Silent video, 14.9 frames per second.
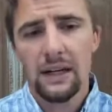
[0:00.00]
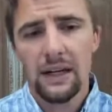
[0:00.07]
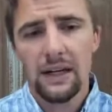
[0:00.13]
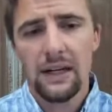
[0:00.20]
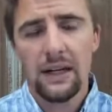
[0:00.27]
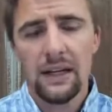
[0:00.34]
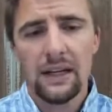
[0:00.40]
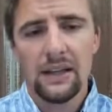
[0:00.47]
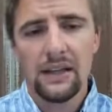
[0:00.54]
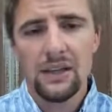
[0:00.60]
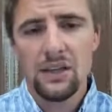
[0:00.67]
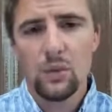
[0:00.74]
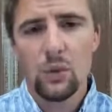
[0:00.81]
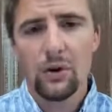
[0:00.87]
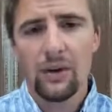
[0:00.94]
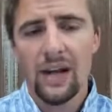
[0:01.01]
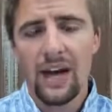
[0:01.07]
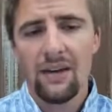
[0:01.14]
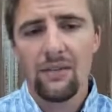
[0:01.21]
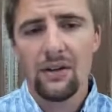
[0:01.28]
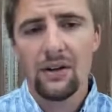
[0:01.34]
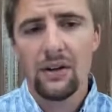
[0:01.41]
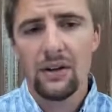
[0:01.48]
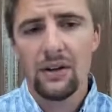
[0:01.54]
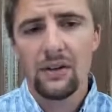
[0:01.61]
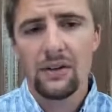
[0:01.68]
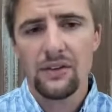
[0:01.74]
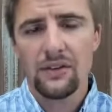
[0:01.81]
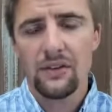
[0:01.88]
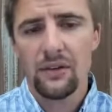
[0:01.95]
and then you wouldn't have any
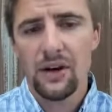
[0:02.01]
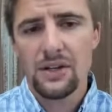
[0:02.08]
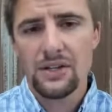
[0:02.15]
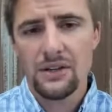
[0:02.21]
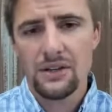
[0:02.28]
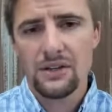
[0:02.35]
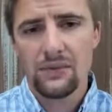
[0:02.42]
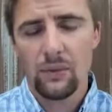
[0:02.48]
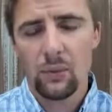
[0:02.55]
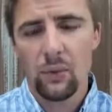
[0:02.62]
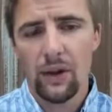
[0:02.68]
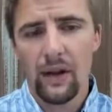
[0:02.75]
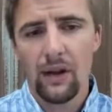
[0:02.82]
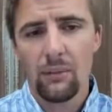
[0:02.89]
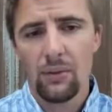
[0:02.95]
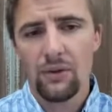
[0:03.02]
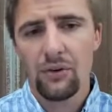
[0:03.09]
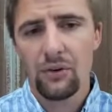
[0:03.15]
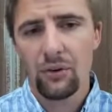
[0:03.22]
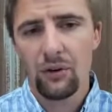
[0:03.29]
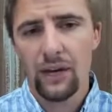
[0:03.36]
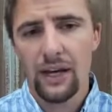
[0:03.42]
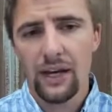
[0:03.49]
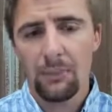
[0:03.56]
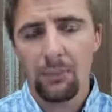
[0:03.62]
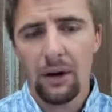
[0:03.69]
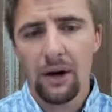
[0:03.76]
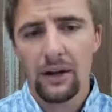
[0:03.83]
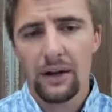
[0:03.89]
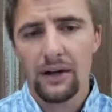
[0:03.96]
considerations for that maternal
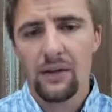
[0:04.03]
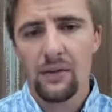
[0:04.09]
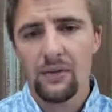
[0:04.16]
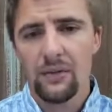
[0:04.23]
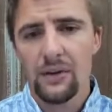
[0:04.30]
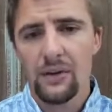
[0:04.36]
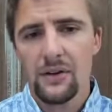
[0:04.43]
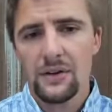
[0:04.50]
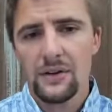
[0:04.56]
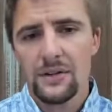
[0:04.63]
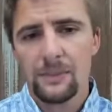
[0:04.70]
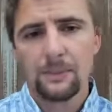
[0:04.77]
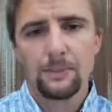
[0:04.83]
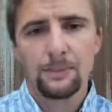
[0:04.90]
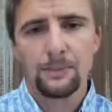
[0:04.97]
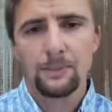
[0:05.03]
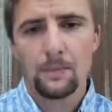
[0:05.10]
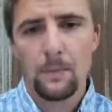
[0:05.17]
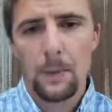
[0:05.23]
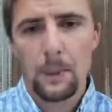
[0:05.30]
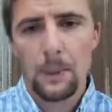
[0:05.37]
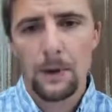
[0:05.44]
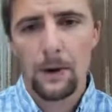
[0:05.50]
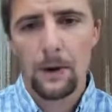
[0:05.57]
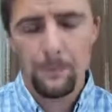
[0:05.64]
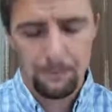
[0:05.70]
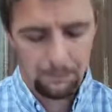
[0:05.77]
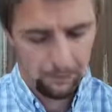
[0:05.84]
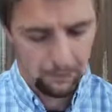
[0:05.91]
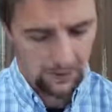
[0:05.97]
antibody interference. Okay.
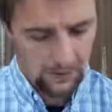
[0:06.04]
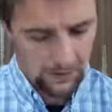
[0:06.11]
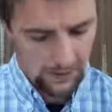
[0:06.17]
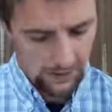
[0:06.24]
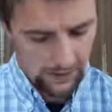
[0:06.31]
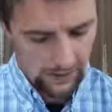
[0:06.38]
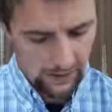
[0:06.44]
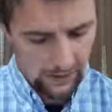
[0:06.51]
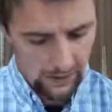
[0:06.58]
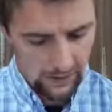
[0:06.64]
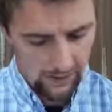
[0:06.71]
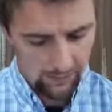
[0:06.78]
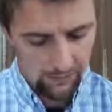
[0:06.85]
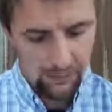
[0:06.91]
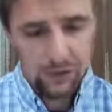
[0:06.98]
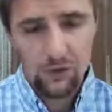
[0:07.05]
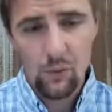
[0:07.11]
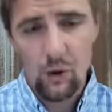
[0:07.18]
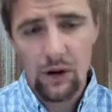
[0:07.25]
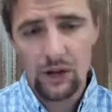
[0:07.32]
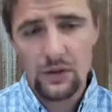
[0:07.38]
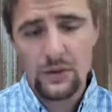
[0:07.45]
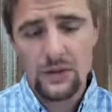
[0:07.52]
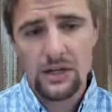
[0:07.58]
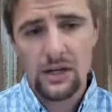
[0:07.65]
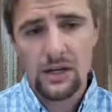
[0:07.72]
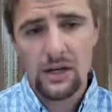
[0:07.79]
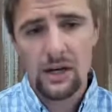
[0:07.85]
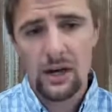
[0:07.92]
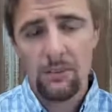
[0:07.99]
You'd want to use
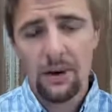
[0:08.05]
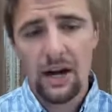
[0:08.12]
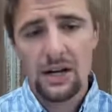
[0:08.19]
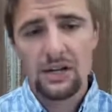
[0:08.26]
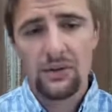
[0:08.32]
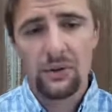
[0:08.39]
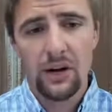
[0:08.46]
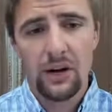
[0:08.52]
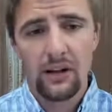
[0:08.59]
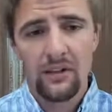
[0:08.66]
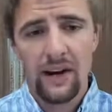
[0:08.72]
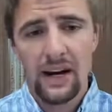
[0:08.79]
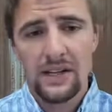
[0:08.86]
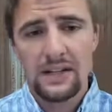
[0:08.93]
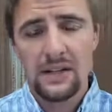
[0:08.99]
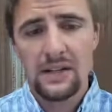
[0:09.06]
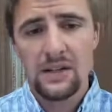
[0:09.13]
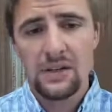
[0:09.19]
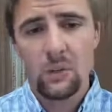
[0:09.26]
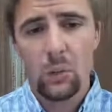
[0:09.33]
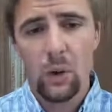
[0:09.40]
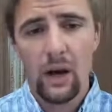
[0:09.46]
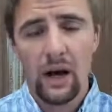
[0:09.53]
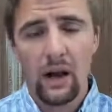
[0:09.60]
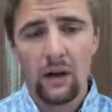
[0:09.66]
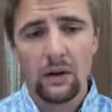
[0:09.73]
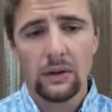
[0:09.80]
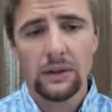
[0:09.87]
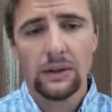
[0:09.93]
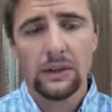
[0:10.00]
a Pastorella vaccine as
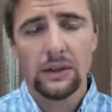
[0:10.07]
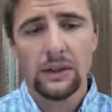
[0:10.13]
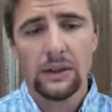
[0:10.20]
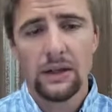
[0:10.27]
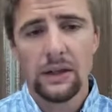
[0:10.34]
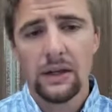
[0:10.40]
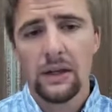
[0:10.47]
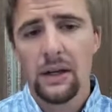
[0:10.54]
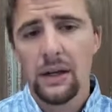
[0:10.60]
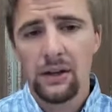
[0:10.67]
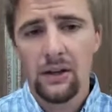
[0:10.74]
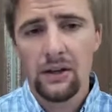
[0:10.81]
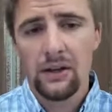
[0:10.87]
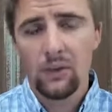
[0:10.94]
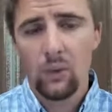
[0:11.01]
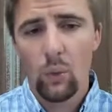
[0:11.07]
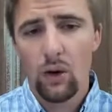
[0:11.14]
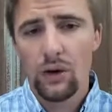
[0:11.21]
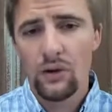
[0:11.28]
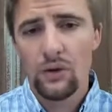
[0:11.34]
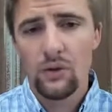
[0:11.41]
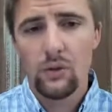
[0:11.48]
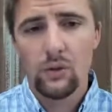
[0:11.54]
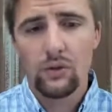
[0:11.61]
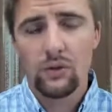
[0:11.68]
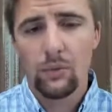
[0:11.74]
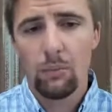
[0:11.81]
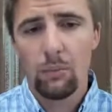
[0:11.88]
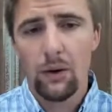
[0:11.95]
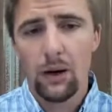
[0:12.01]
well, and then you'd want to use
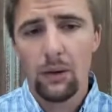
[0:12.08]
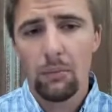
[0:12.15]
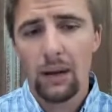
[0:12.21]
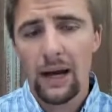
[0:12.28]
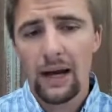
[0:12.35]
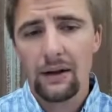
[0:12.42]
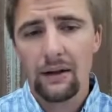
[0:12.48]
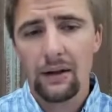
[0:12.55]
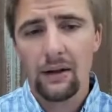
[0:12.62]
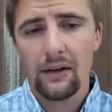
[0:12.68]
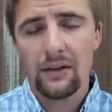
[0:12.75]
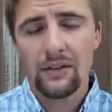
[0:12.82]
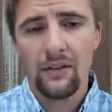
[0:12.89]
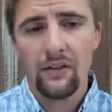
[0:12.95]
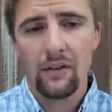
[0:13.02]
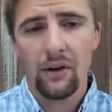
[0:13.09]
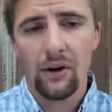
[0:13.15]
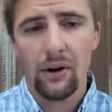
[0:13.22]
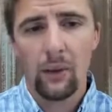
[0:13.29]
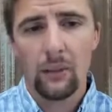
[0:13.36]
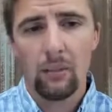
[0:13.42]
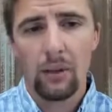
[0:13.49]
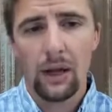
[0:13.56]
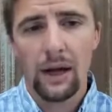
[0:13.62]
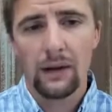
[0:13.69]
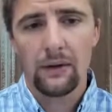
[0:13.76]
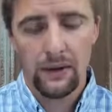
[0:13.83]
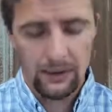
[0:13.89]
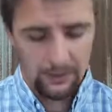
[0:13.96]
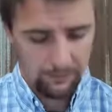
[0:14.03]
a black leg, a 7 or 8 way black leg.